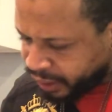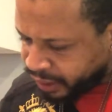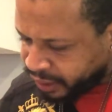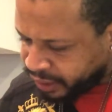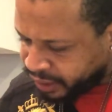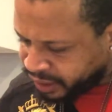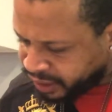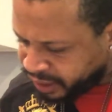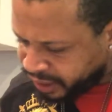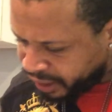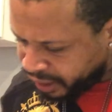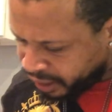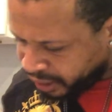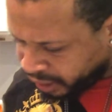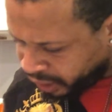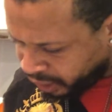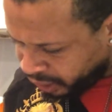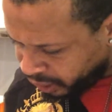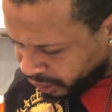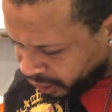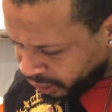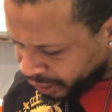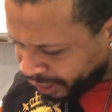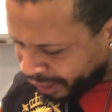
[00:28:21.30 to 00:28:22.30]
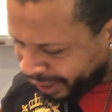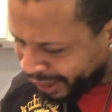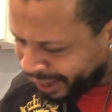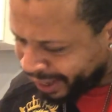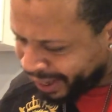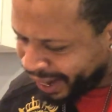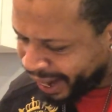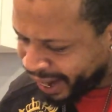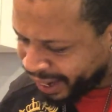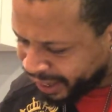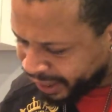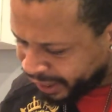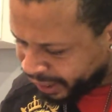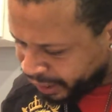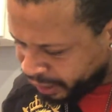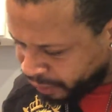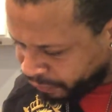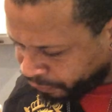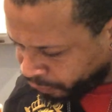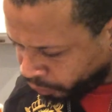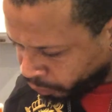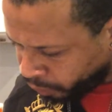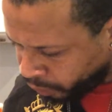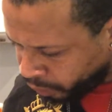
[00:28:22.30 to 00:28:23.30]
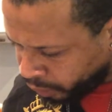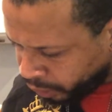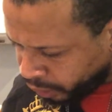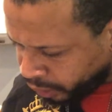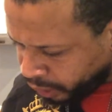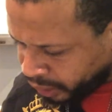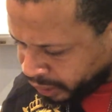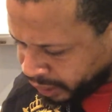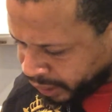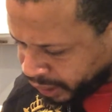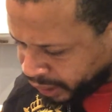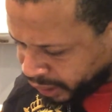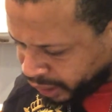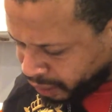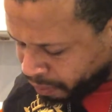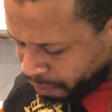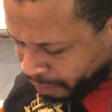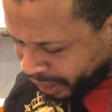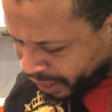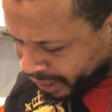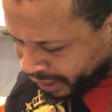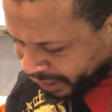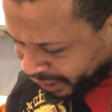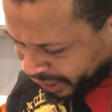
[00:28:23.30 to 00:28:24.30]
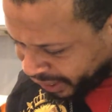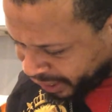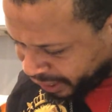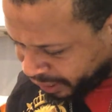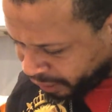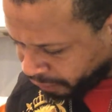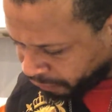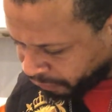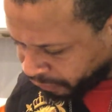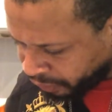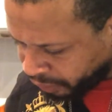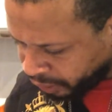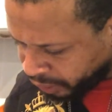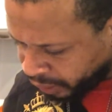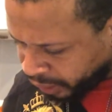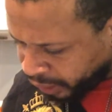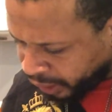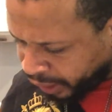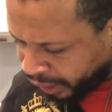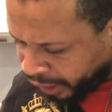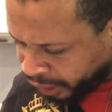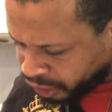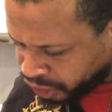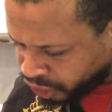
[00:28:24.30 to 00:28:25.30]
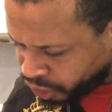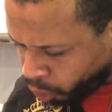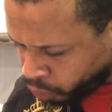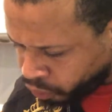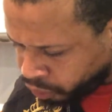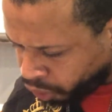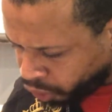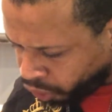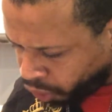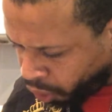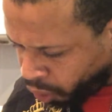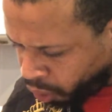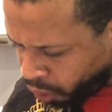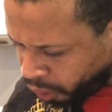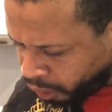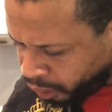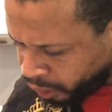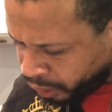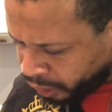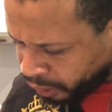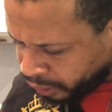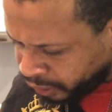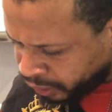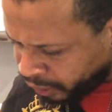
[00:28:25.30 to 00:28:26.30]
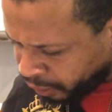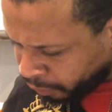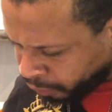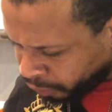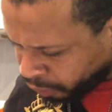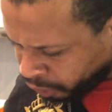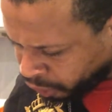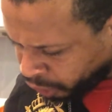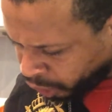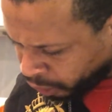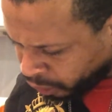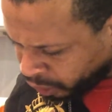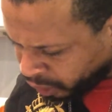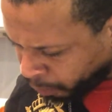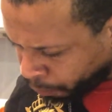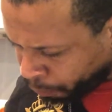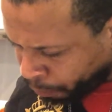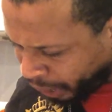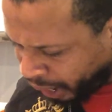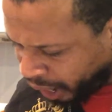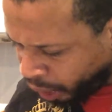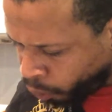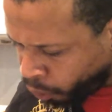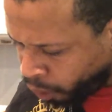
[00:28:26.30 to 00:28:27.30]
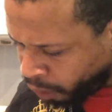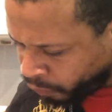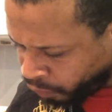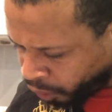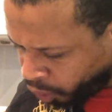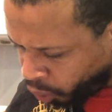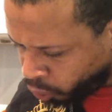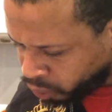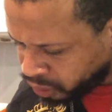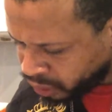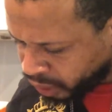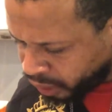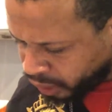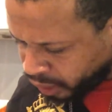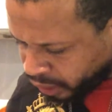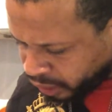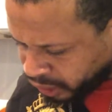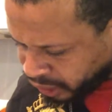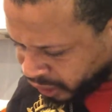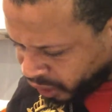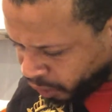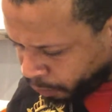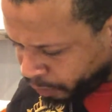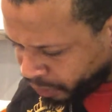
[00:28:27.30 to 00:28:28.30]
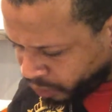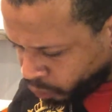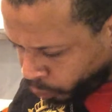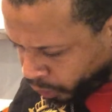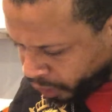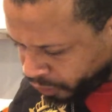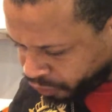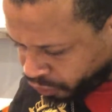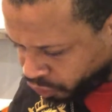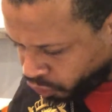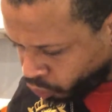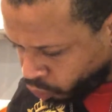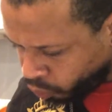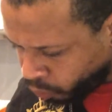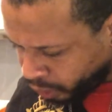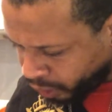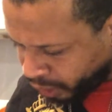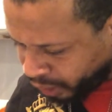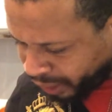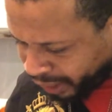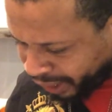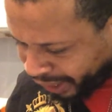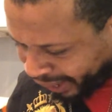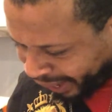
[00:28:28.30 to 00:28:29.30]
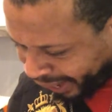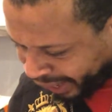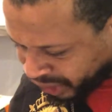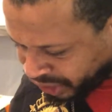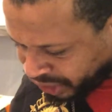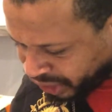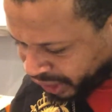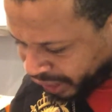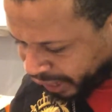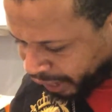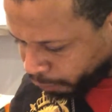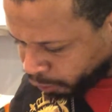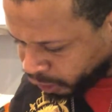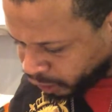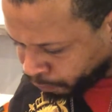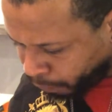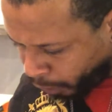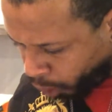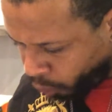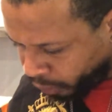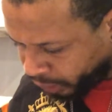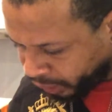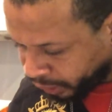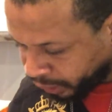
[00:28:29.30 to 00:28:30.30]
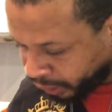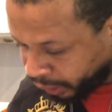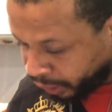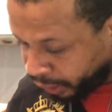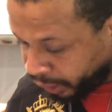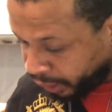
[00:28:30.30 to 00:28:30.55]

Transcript: Seek good and not evil, that ye may live. And so the Lord, the power of hosts, shall be with you, as ye have spoken.